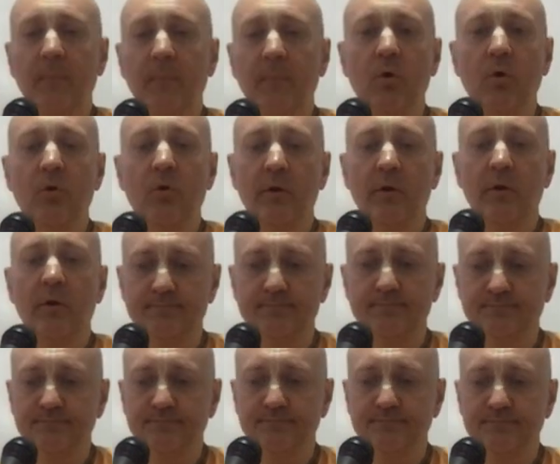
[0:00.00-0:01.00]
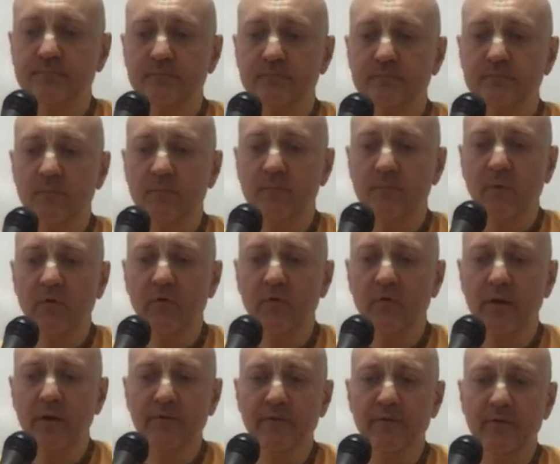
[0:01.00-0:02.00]
Okay, so
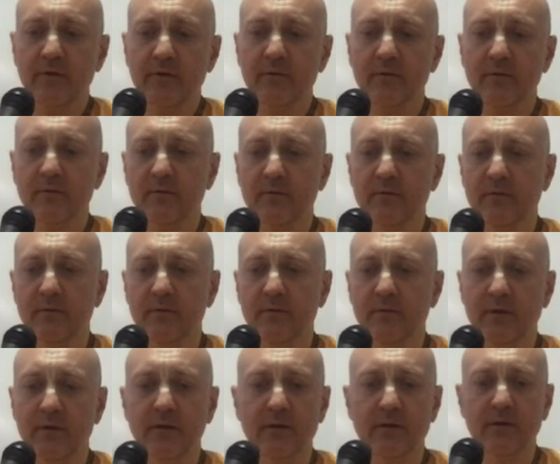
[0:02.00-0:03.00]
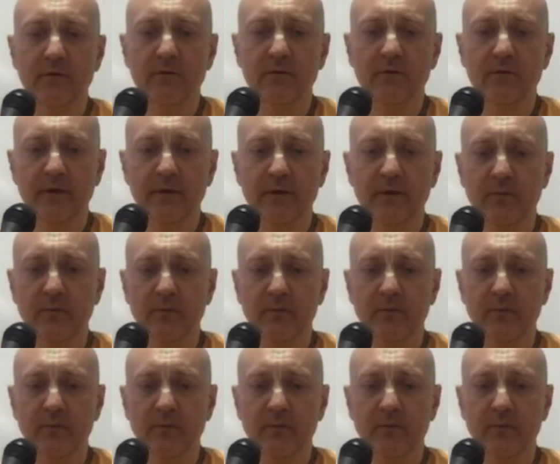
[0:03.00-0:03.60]
let's hear today.